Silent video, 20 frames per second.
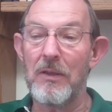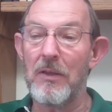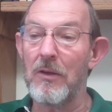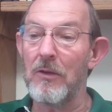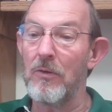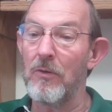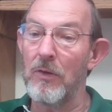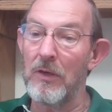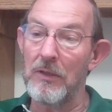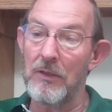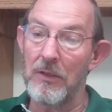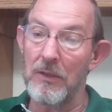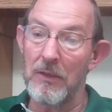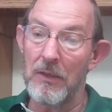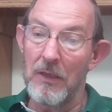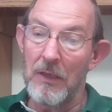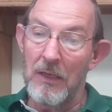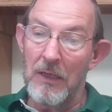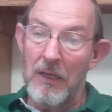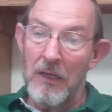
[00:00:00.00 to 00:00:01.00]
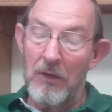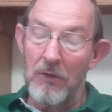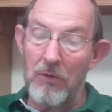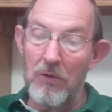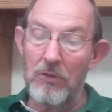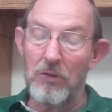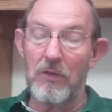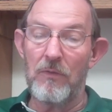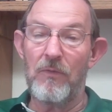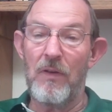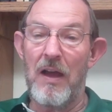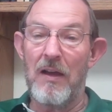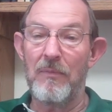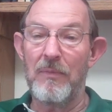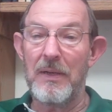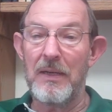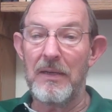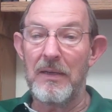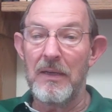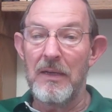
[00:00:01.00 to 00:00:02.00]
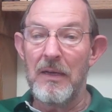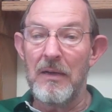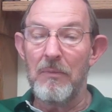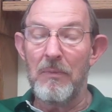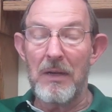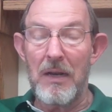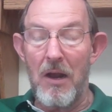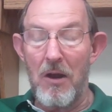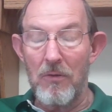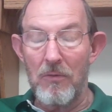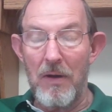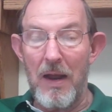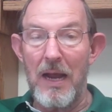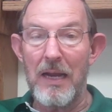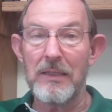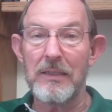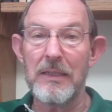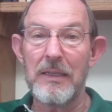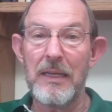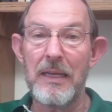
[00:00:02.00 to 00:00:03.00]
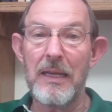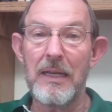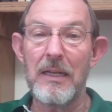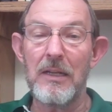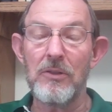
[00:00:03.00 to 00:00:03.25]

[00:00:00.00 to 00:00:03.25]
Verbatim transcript: They're going to crucify me, but I'll rise again.